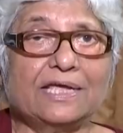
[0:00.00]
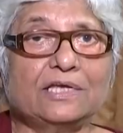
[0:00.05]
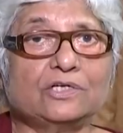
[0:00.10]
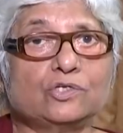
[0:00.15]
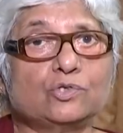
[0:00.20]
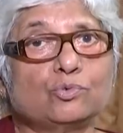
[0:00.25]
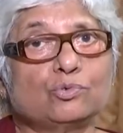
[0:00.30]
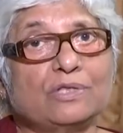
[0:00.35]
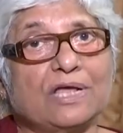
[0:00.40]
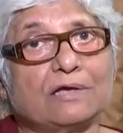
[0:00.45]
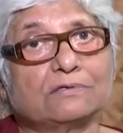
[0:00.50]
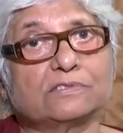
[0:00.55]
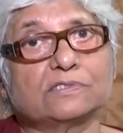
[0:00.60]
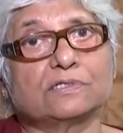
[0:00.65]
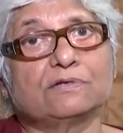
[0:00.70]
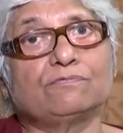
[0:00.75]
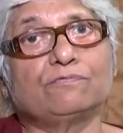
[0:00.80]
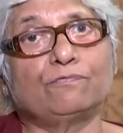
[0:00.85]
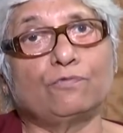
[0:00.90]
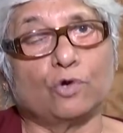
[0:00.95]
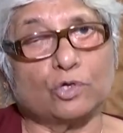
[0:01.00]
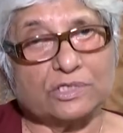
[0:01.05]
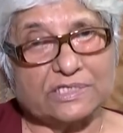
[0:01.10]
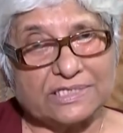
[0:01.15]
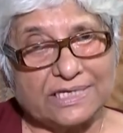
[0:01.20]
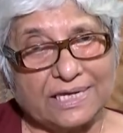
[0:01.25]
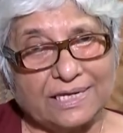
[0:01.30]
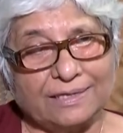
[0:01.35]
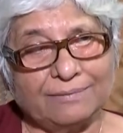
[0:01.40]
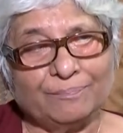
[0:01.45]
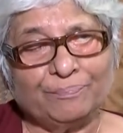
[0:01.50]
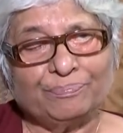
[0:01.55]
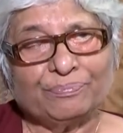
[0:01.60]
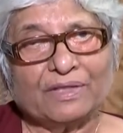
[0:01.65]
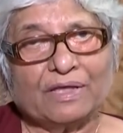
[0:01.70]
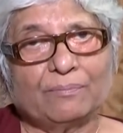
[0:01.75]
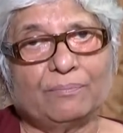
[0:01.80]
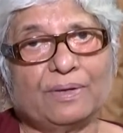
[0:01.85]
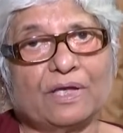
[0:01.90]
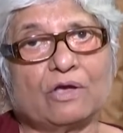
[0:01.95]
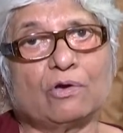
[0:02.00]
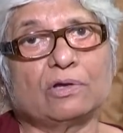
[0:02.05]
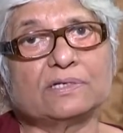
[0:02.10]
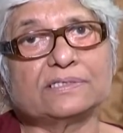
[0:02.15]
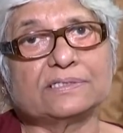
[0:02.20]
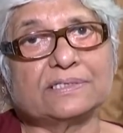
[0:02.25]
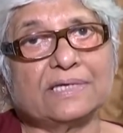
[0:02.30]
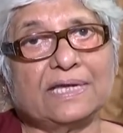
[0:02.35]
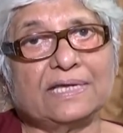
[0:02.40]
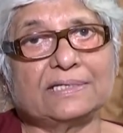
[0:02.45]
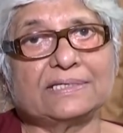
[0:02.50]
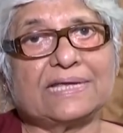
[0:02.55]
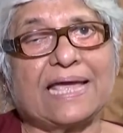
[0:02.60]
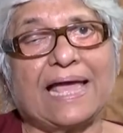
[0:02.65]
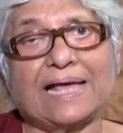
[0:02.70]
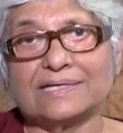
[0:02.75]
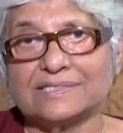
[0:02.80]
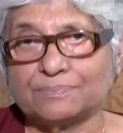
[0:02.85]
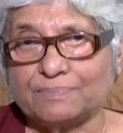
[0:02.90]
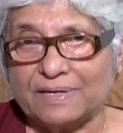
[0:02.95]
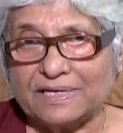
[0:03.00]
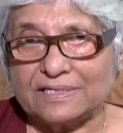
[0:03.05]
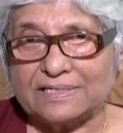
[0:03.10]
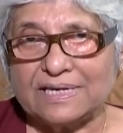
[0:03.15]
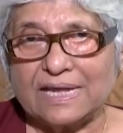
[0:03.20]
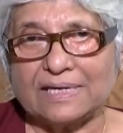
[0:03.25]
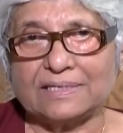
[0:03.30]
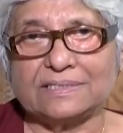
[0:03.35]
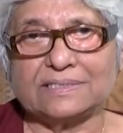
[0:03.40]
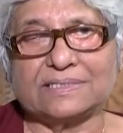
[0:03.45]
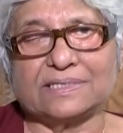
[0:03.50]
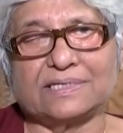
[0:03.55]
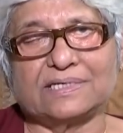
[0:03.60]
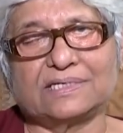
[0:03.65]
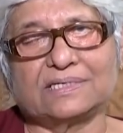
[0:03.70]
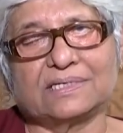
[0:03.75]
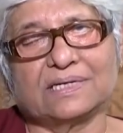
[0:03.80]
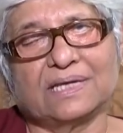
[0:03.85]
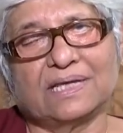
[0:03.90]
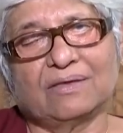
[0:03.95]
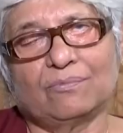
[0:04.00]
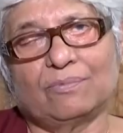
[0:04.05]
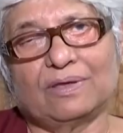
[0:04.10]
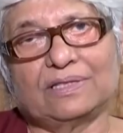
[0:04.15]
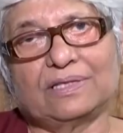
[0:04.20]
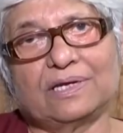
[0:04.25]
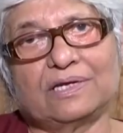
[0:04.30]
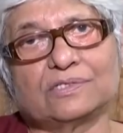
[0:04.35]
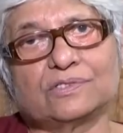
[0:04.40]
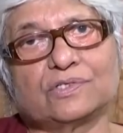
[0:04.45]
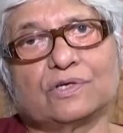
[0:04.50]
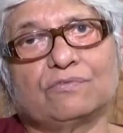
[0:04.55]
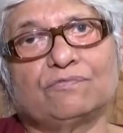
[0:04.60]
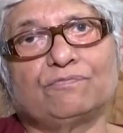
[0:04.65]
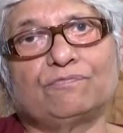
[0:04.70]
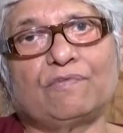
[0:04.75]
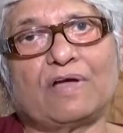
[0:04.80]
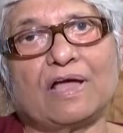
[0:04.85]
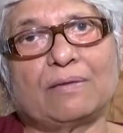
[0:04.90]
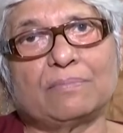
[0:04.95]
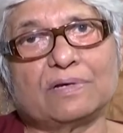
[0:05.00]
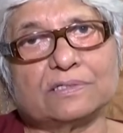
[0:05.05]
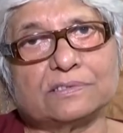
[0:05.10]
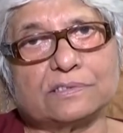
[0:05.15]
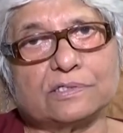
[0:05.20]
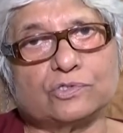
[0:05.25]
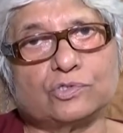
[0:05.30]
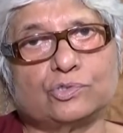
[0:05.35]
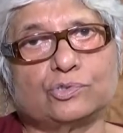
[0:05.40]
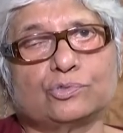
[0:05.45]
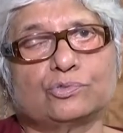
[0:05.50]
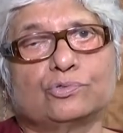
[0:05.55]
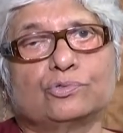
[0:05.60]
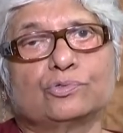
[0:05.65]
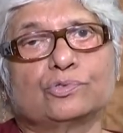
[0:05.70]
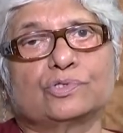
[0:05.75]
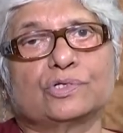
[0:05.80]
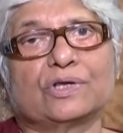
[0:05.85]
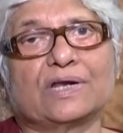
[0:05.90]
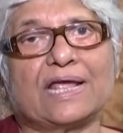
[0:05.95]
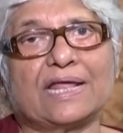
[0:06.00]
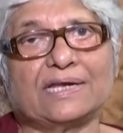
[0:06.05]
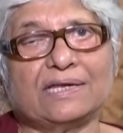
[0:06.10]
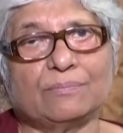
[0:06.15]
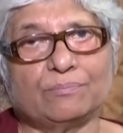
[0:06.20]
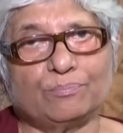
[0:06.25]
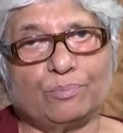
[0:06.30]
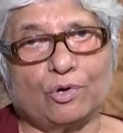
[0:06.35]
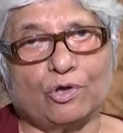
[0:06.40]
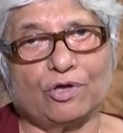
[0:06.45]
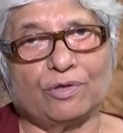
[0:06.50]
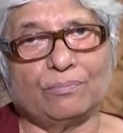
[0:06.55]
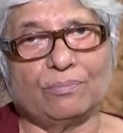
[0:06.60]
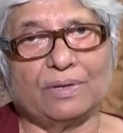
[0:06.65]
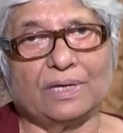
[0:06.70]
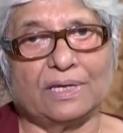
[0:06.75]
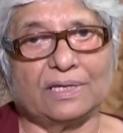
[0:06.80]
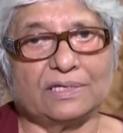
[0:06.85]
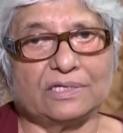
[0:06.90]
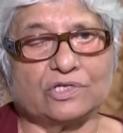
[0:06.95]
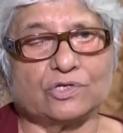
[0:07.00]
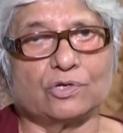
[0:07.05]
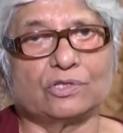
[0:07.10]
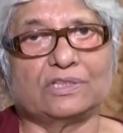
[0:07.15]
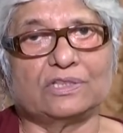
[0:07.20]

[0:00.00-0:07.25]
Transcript: in 2014 because it has been dented, whether it's on farmers' issues or unemployment